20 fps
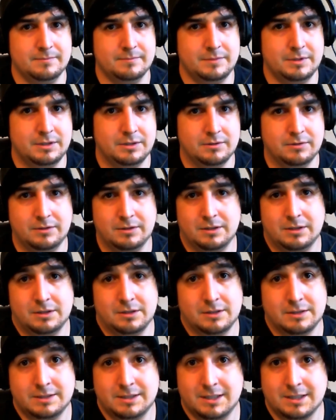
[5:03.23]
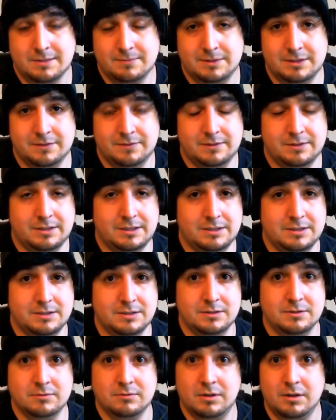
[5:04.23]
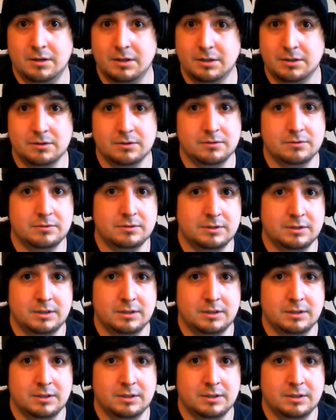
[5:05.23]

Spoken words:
You know, you can contact me if you need to know where to go.